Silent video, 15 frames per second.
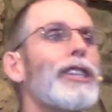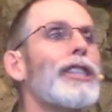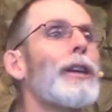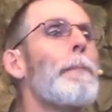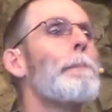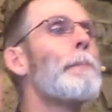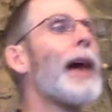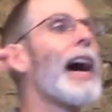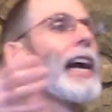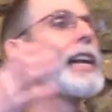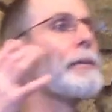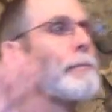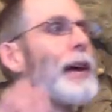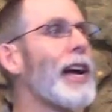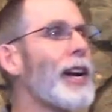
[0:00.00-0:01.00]
the mighty
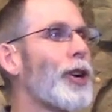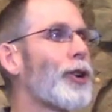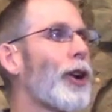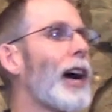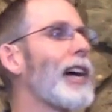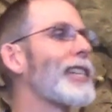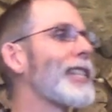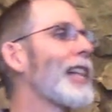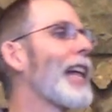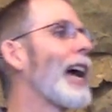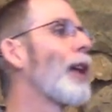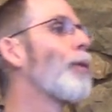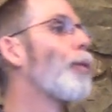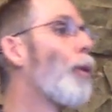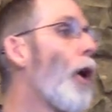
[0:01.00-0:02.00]
man cries
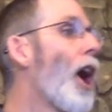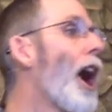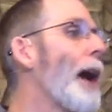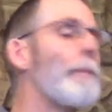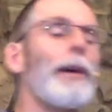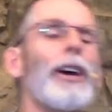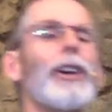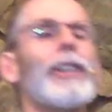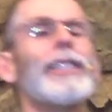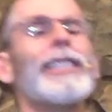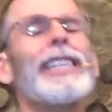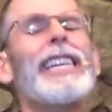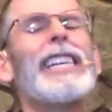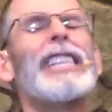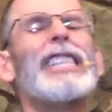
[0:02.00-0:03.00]
aloud. Why? Because
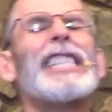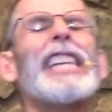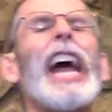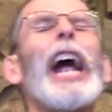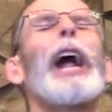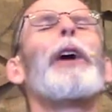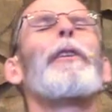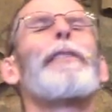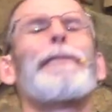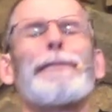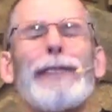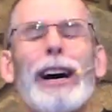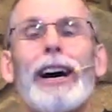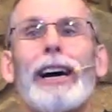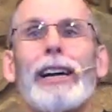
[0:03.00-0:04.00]
he is
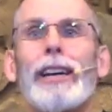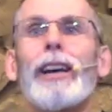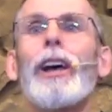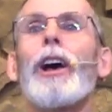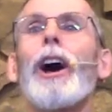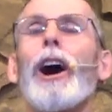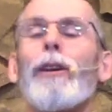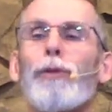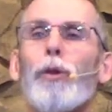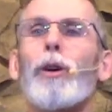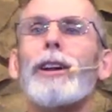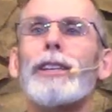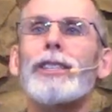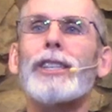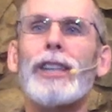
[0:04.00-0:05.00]
terrified of
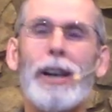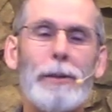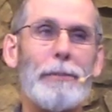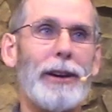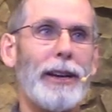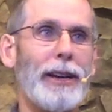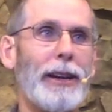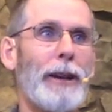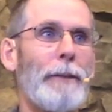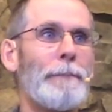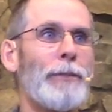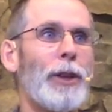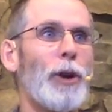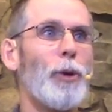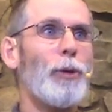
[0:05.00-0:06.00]
what is coming
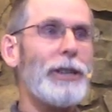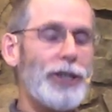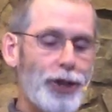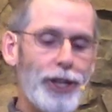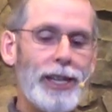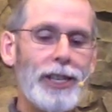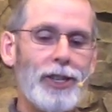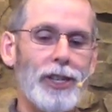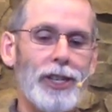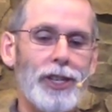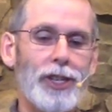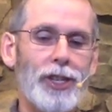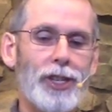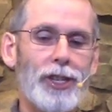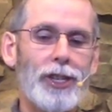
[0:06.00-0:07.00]
when
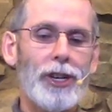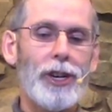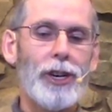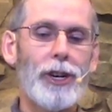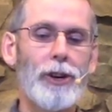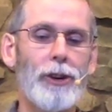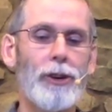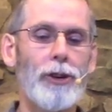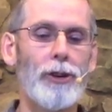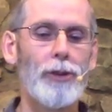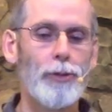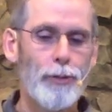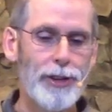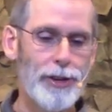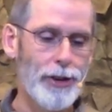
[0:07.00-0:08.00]
Jesus
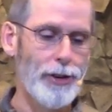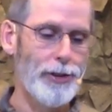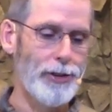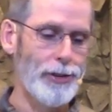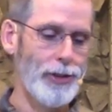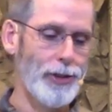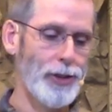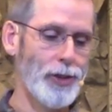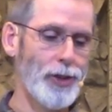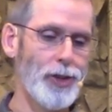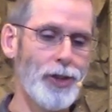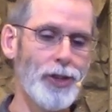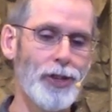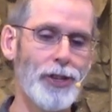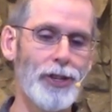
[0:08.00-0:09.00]

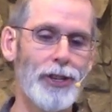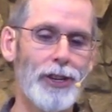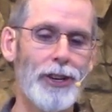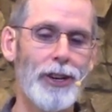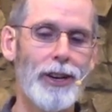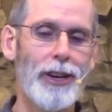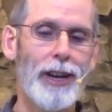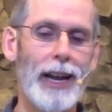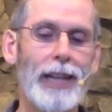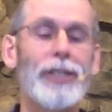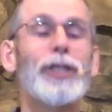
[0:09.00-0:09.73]
returns. And